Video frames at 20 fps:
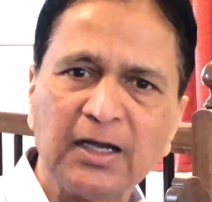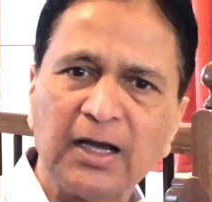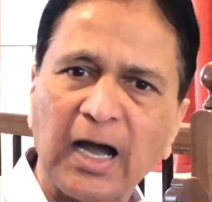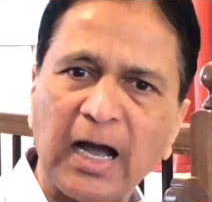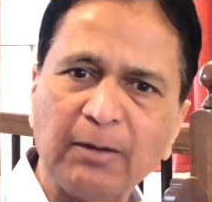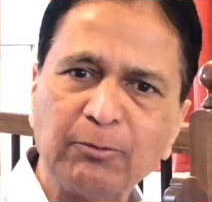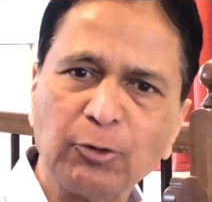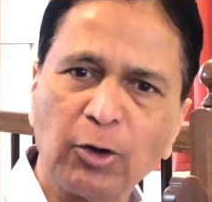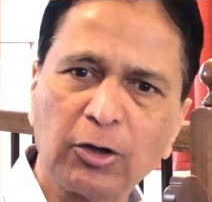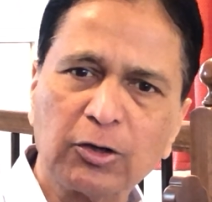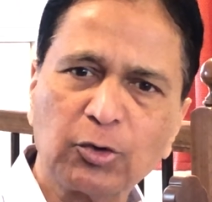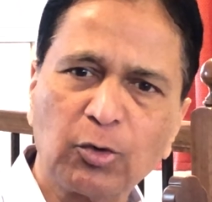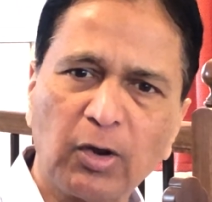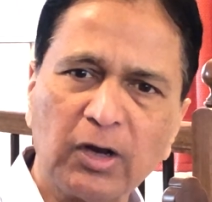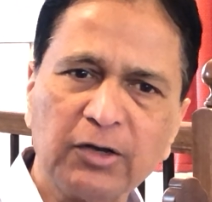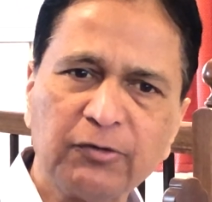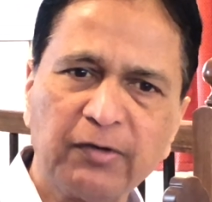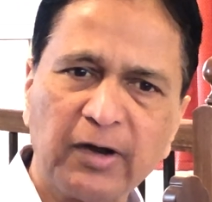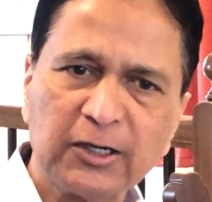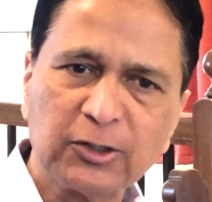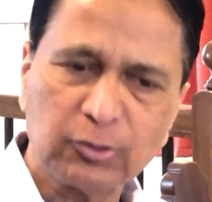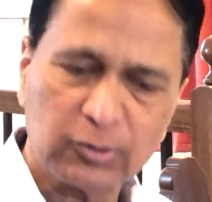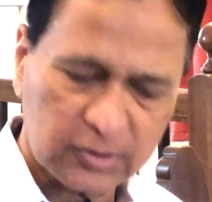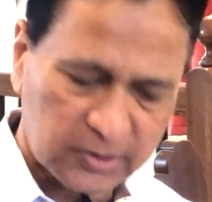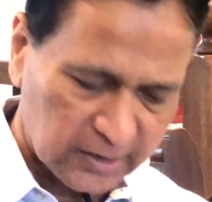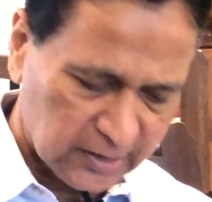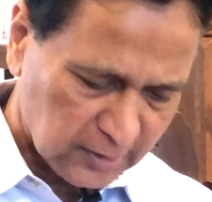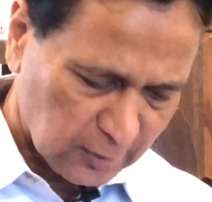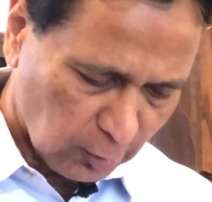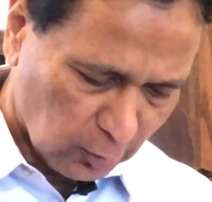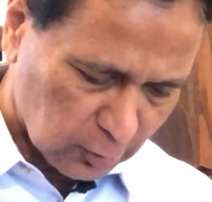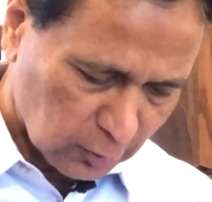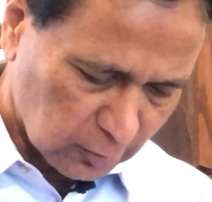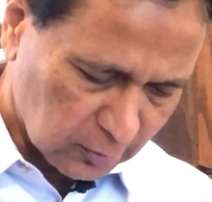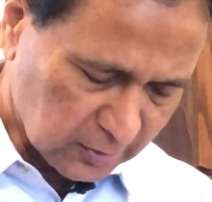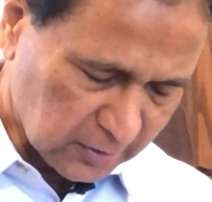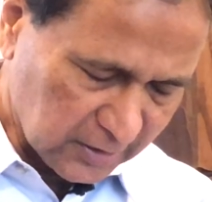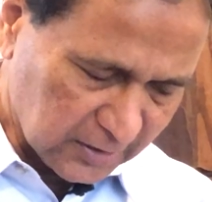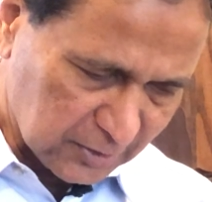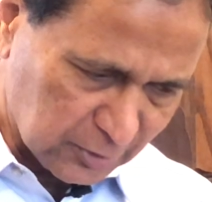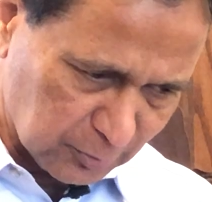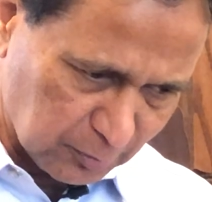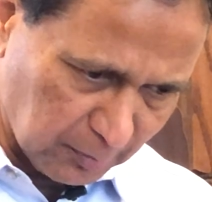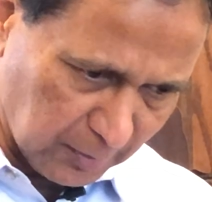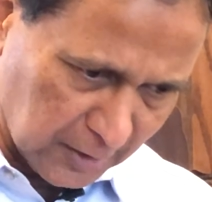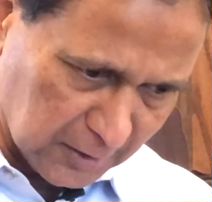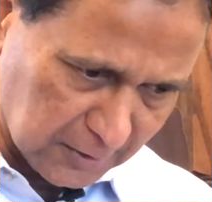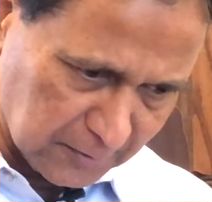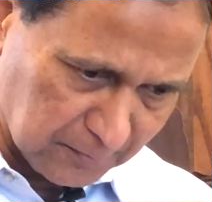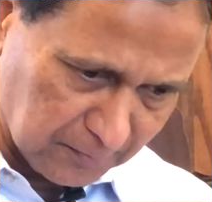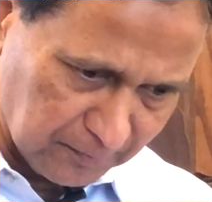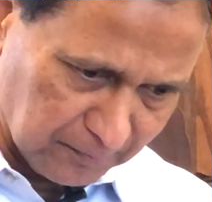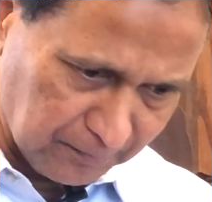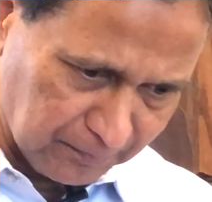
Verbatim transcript: I am not qualified to say a lot on this, but